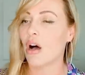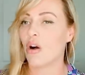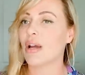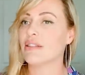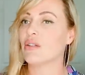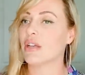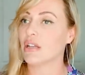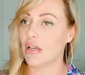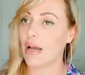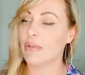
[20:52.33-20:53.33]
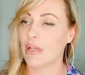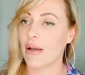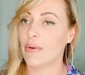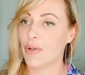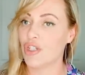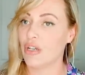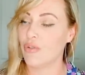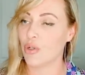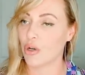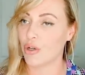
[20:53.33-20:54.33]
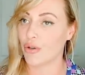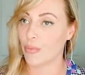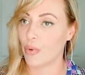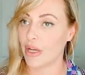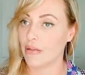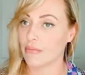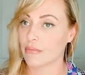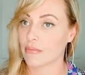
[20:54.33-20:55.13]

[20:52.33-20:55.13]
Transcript: Okay, so then I would I would appreciate if you could argue your point.